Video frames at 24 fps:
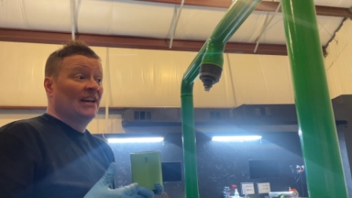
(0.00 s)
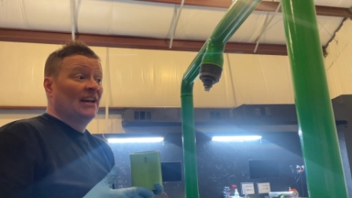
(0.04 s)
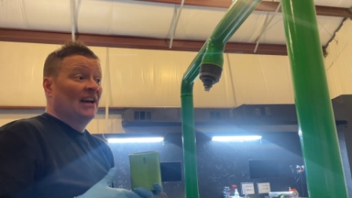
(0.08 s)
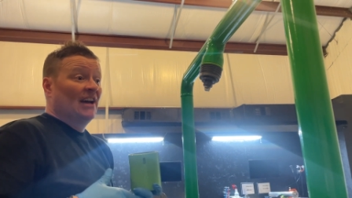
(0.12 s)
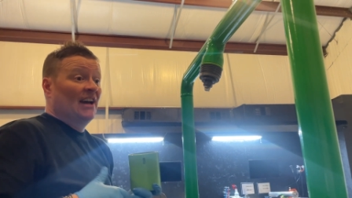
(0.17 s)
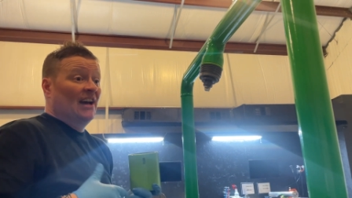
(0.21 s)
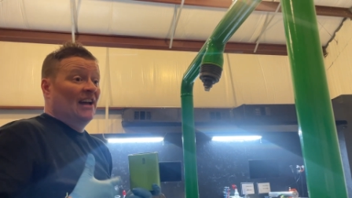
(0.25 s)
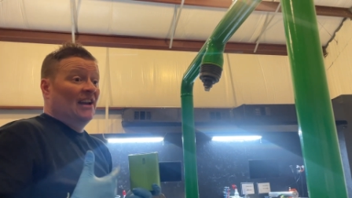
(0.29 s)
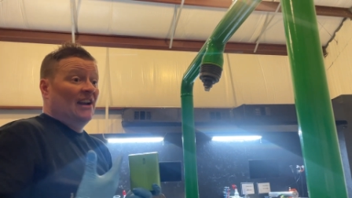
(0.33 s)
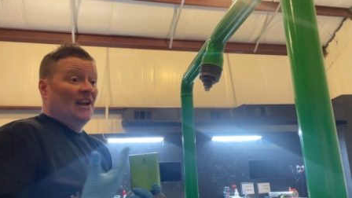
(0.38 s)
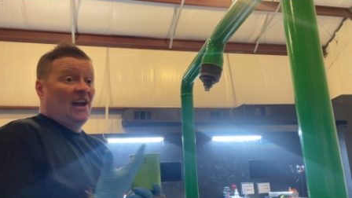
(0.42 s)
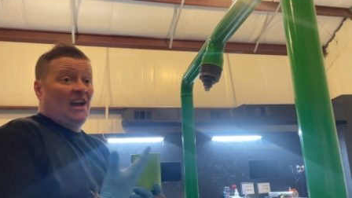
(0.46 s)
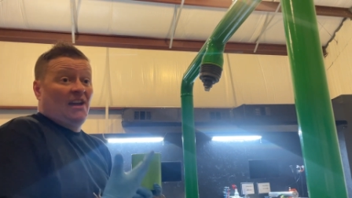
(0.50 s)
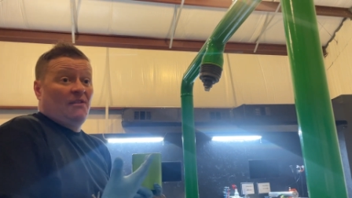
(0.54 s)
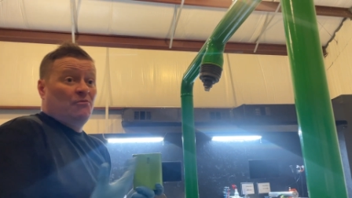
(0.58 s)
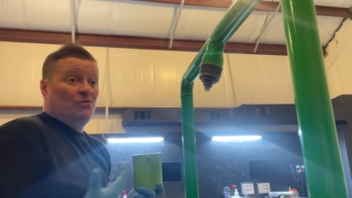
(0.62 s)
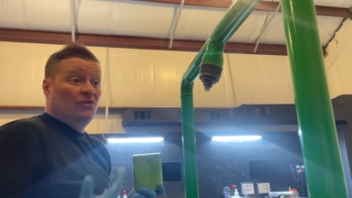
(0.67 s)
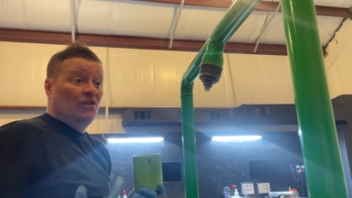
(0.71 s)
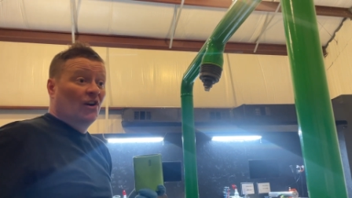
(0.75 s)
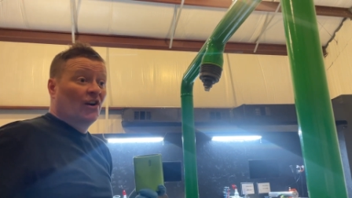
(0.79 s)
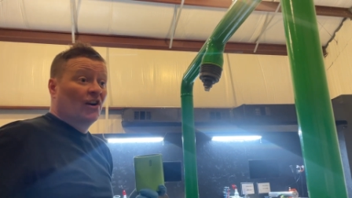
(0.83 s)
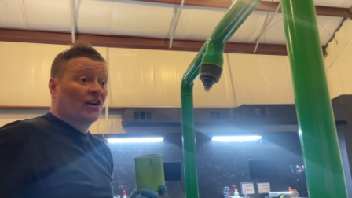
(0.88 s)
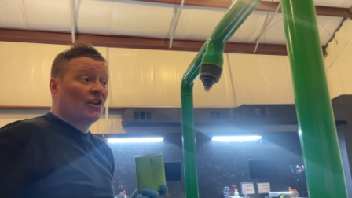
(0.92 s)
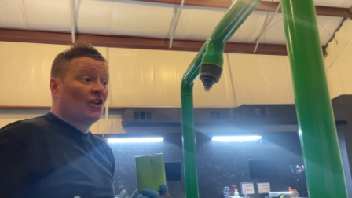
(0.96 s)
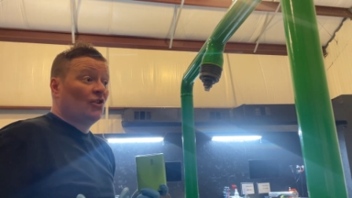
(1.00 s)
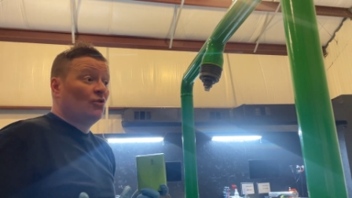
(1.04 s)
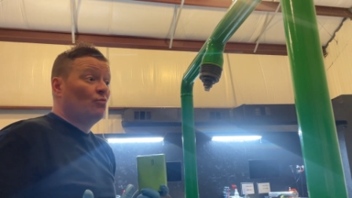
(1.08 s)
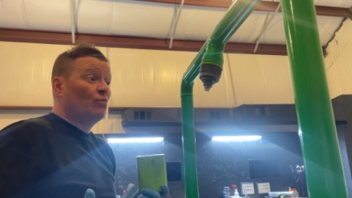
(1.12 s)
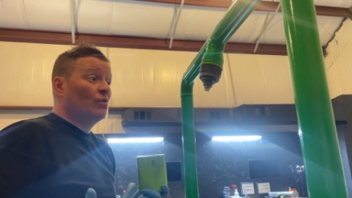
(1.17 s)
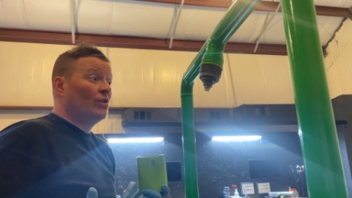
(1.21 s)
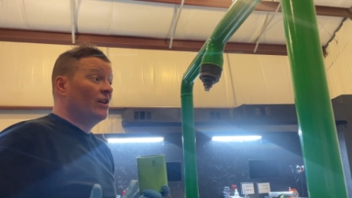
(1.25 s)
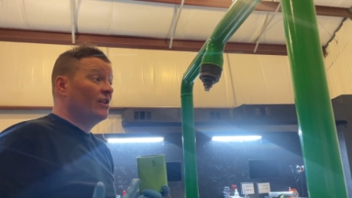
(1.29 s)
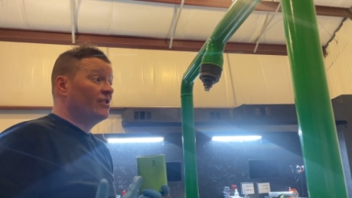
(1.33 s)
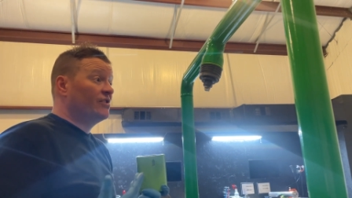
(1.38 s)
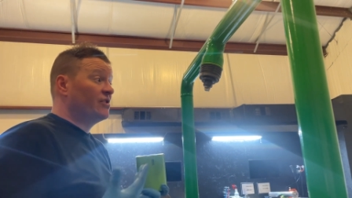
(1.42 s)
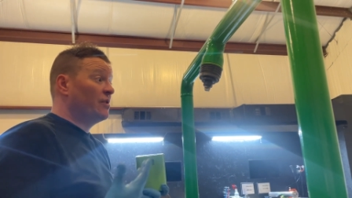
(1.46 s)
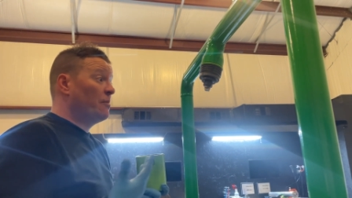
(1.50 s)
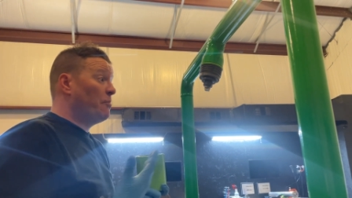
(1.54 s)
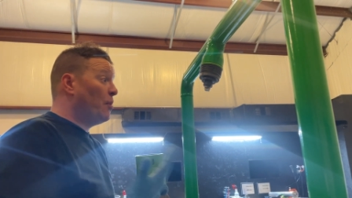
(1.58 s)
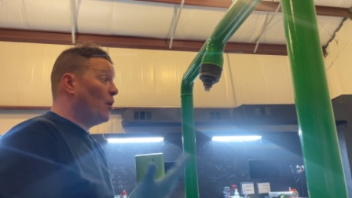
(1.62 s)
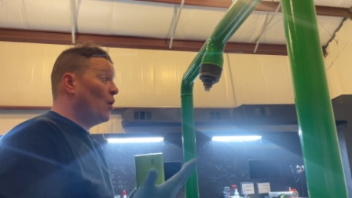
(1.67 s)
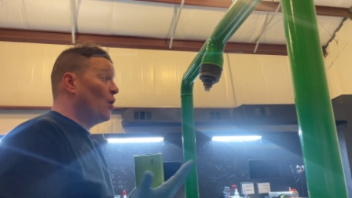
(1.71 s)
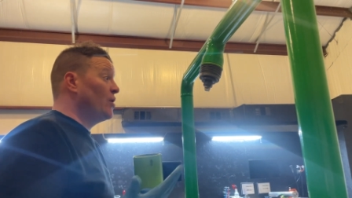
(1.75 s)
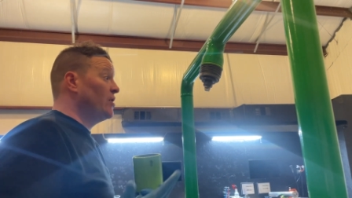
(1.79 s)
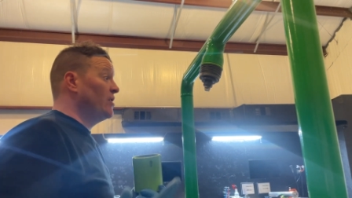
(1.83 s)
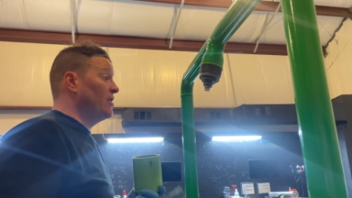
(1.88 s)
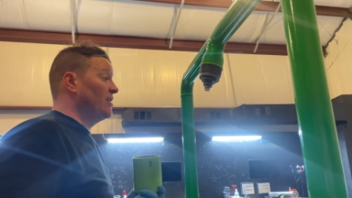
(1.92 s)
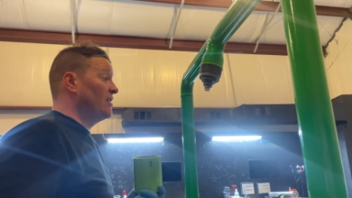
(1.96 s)
And I would argue, what is the
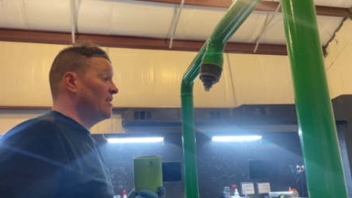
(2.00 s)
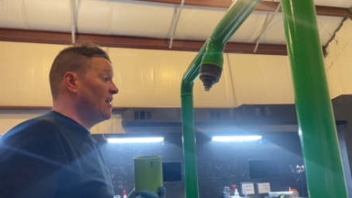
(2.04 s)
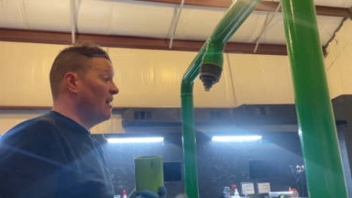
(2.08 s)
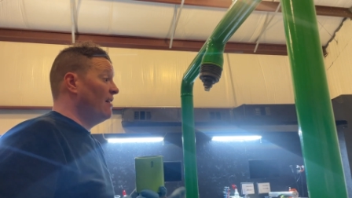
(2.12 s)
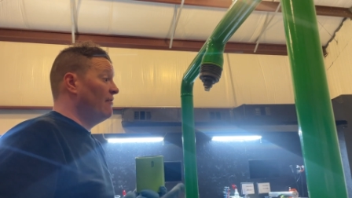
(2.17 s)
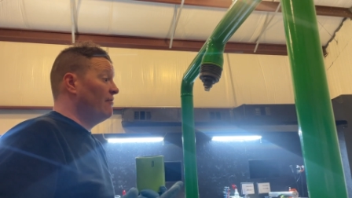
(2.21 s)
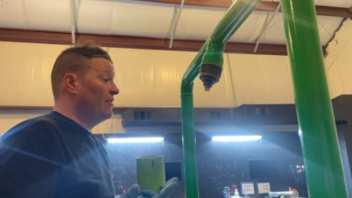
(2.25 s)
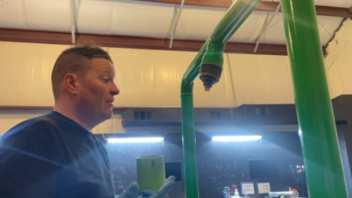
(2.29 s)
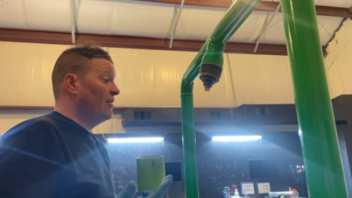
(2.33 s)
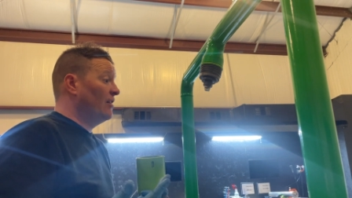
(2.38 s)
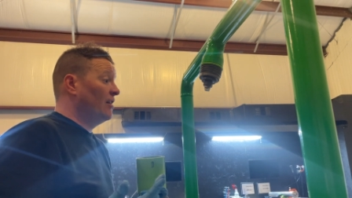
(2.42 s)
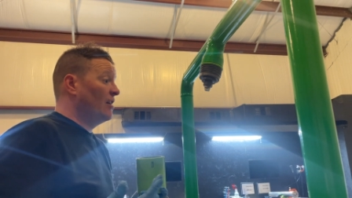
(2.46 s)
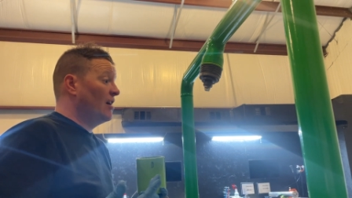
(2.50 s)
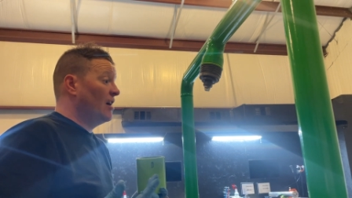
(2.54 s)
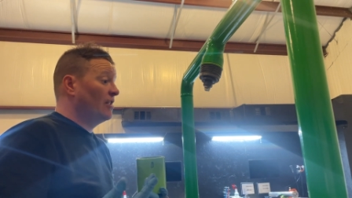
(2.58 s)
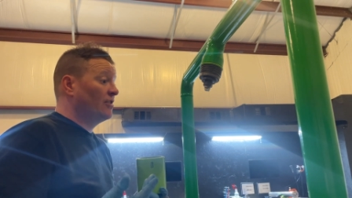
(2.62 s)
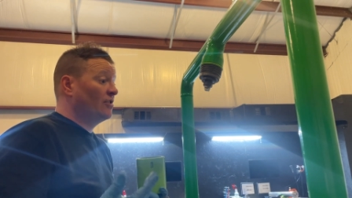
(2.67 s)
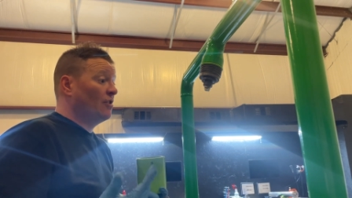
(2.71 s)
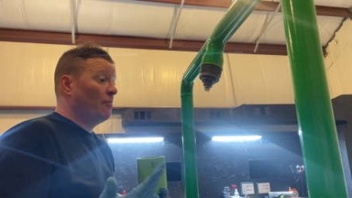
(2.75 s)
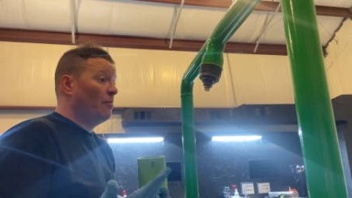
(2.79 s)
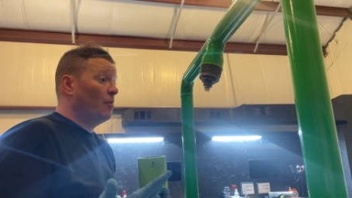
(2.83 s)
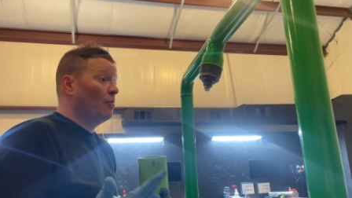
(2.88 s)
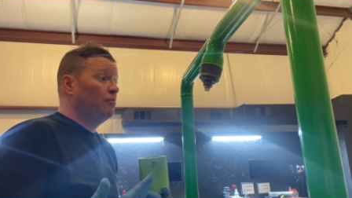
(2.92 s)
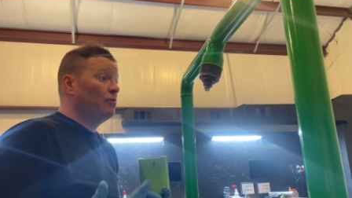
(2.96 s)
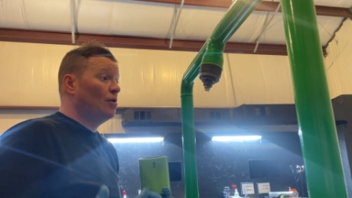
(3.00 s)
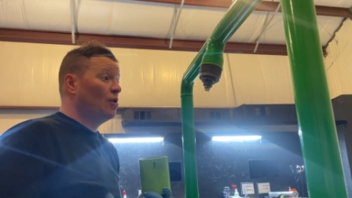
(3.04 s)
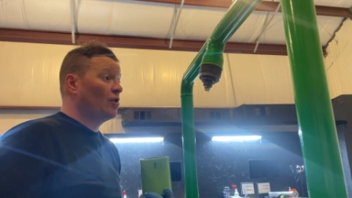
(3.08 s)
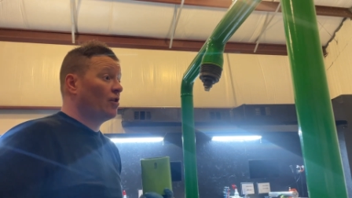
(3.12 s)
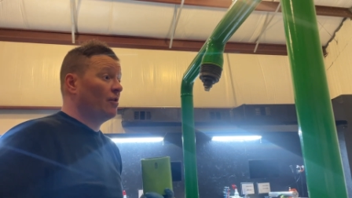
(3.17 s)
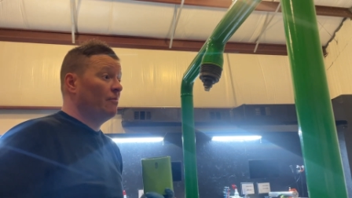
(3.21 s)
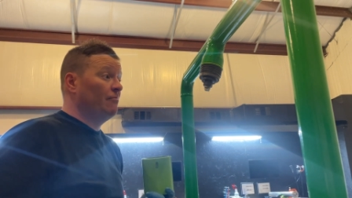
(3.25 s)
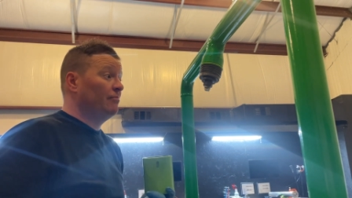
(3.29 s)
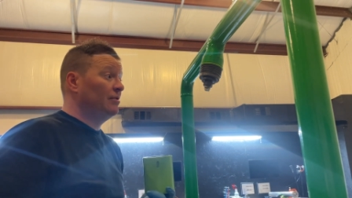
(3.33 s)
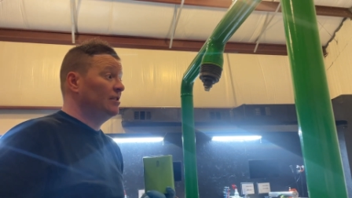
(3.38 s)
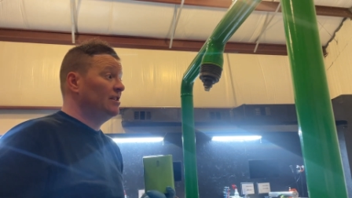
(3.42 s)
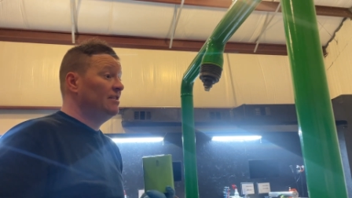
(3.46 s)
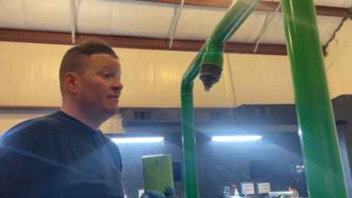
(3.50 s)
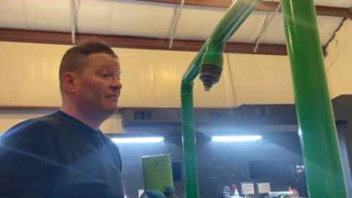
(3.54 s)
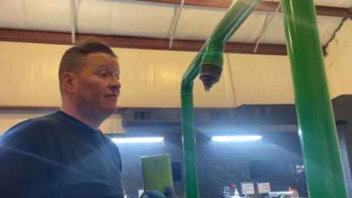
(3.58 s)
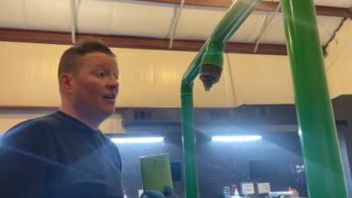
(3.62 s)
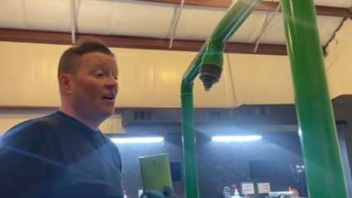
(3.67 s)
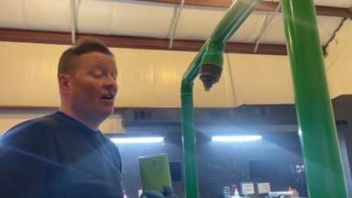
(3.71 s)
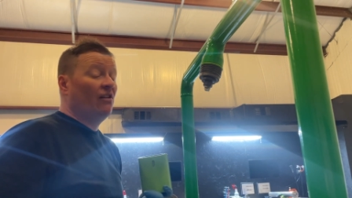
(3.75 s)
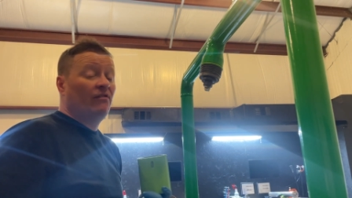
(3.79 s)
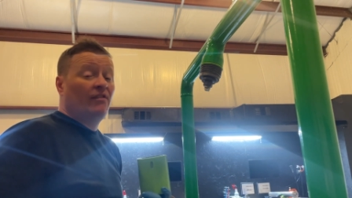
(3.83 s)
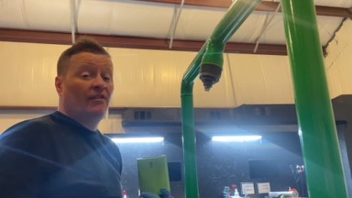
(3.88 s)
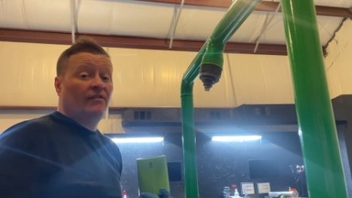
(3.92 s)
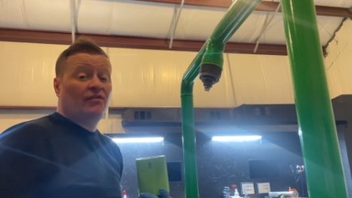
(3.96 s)
point in having a double block and bleed
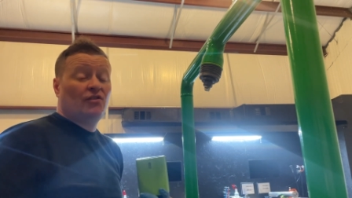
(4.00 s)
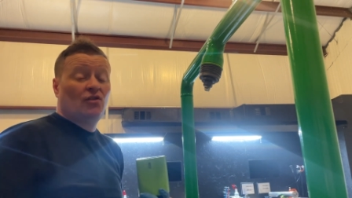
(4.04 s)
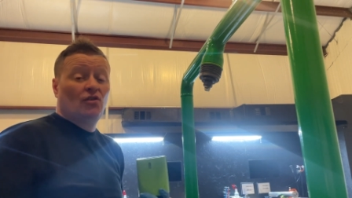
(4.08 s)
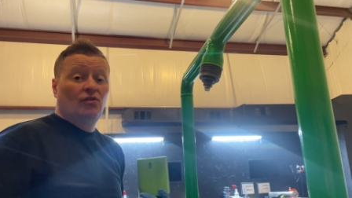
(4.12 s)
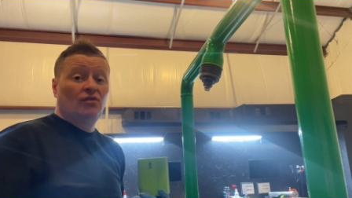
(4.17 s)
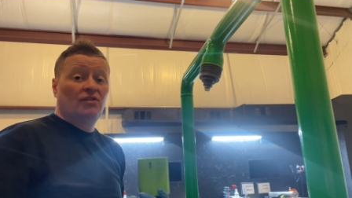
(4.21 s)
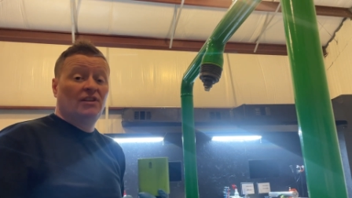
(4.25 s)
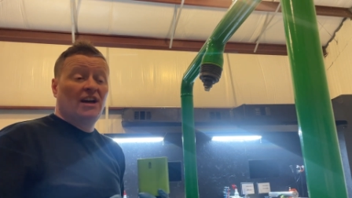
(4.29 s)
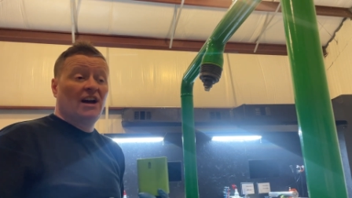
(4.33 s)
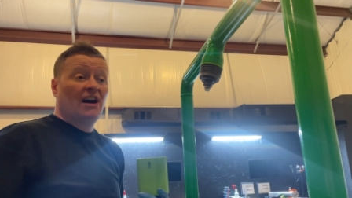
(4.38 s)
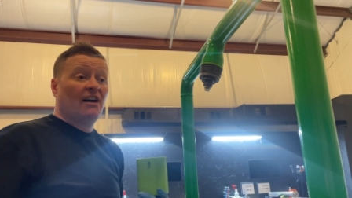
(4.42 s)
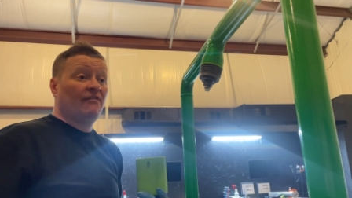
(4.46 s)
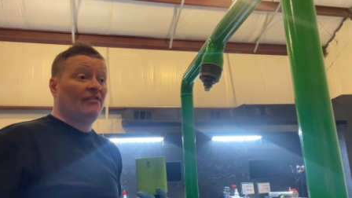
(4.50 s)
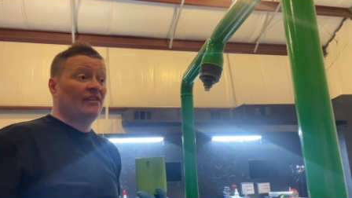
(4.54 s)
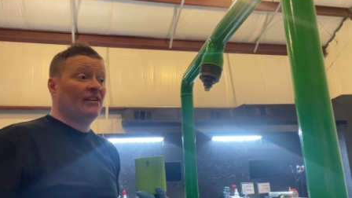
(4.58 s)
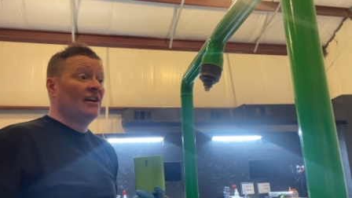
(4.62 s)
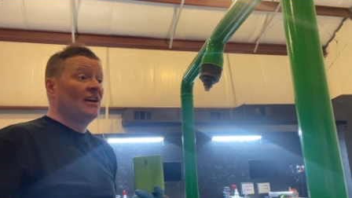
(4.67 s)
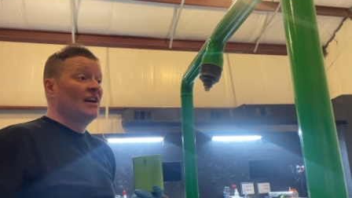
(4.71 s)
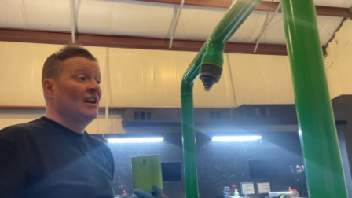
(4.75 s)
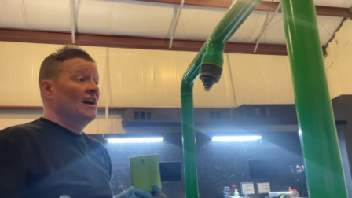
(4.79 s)
valve if you only have a